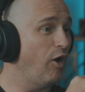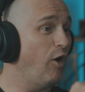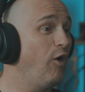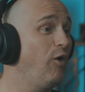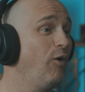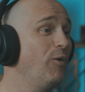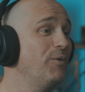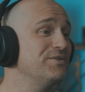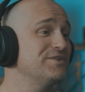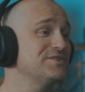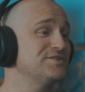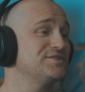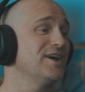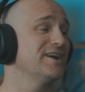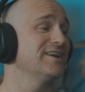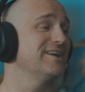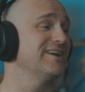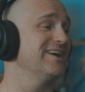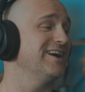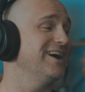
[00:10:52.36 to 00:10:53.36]
Oh, and the
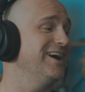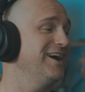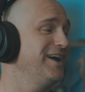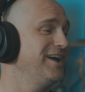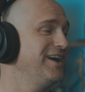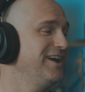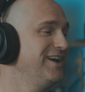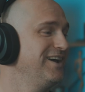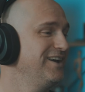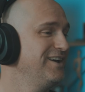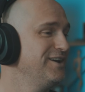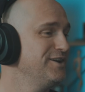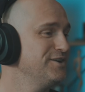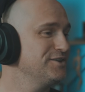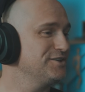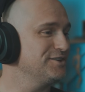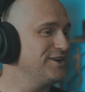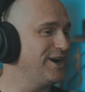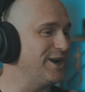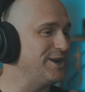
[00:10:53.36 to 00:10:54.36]
second guy
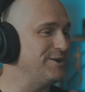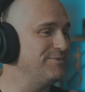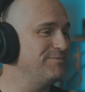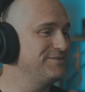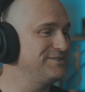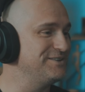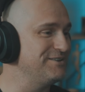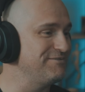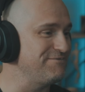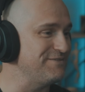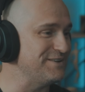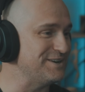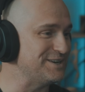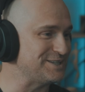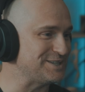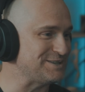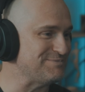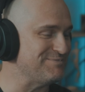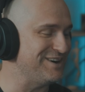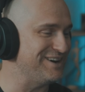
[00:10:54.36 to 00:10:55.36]
shot him to
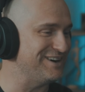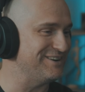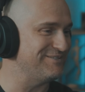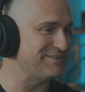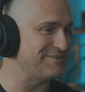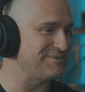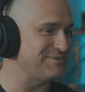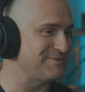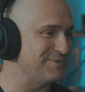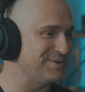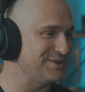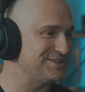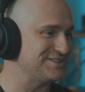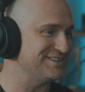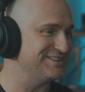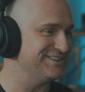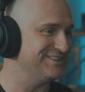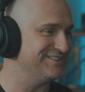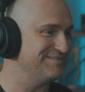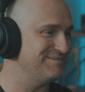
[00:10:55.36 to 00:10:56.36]
finish him off if he
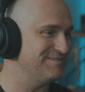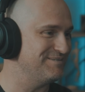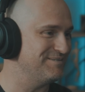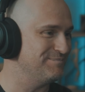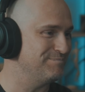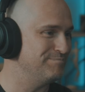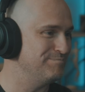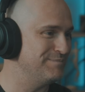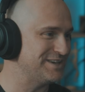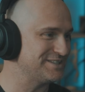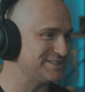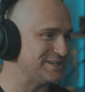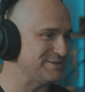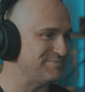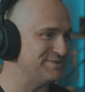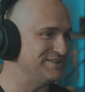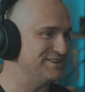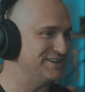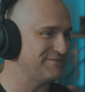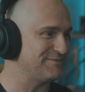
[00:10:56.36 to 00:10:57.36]
wasn't messed
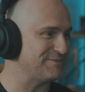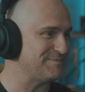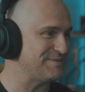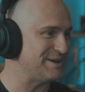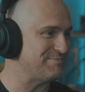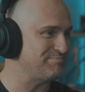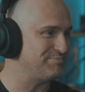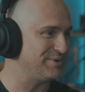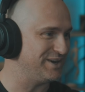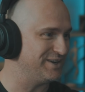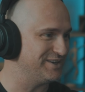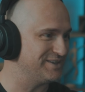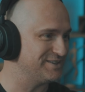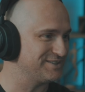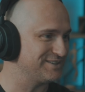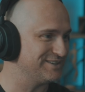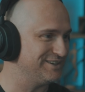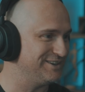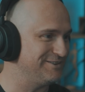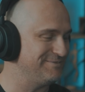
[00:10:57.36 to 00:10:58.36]
up enough from that
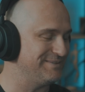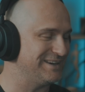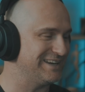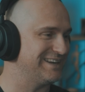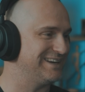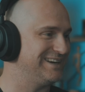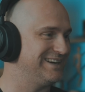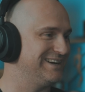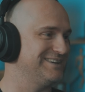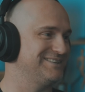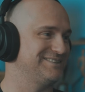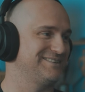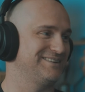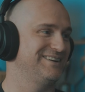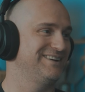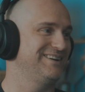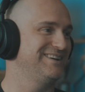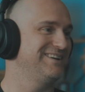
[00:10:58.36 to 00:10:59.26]
punch. Oh my gosh.